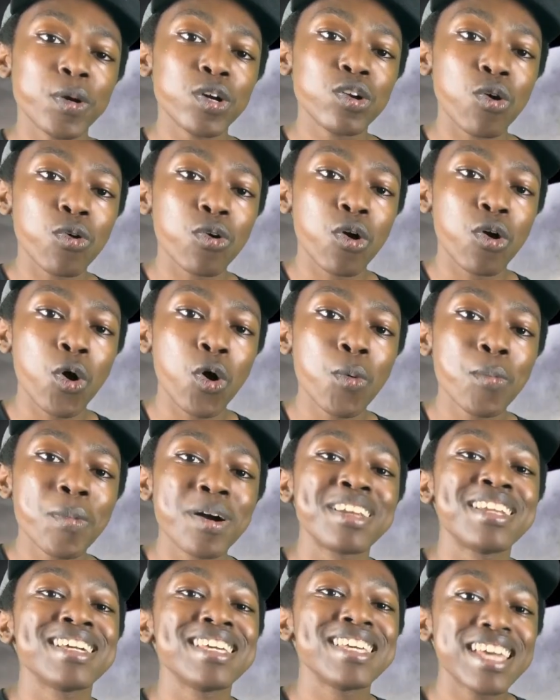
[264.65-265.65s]
Oklahoma
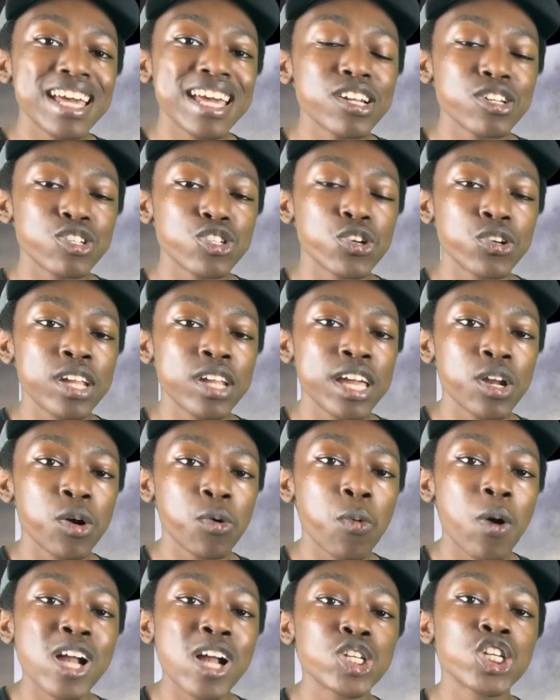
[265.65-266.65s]
to get a tornado
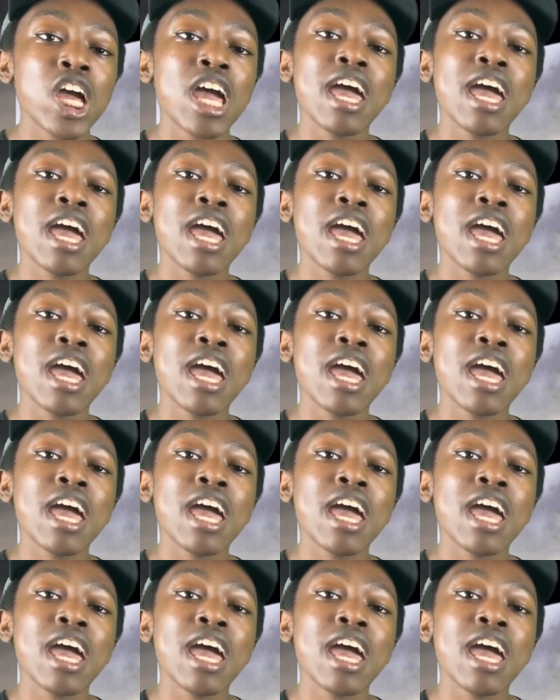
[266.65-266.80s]
watch